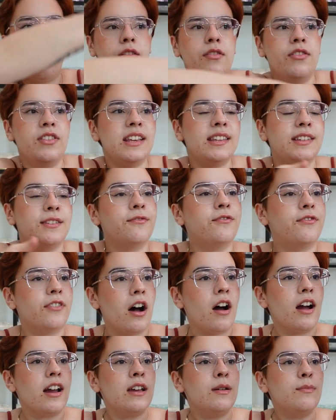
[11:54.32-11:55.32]
this
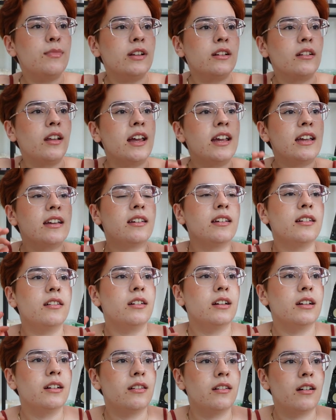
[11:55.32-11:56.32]
vibe, like,
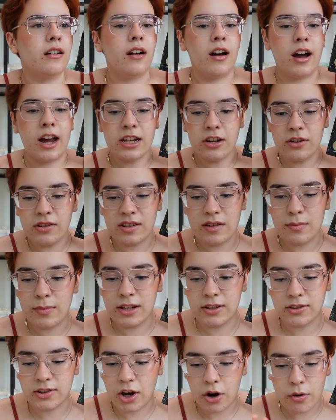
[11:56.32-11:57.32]
I used to be
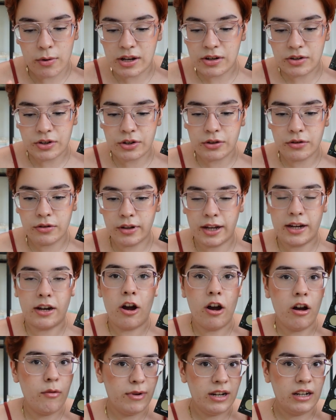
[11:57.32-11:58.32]
so into like
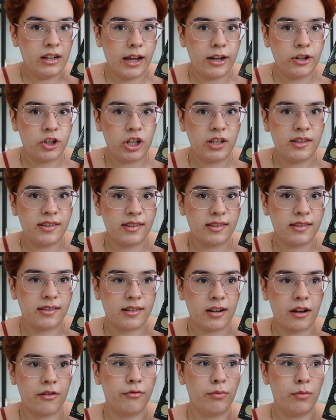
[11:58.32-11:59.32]
urban legends and
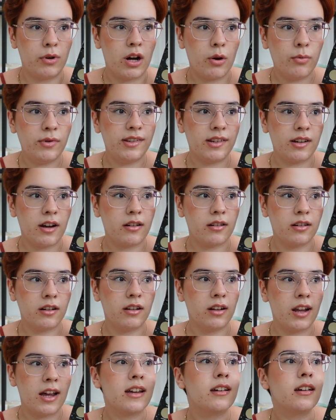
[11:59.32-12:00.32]
stuff when I was younger.
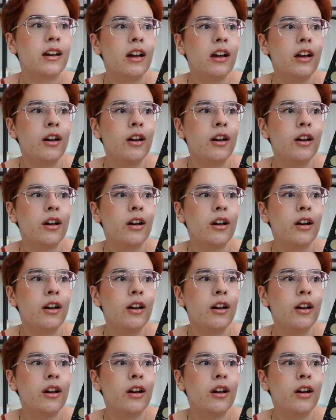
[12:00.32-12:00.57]
Like,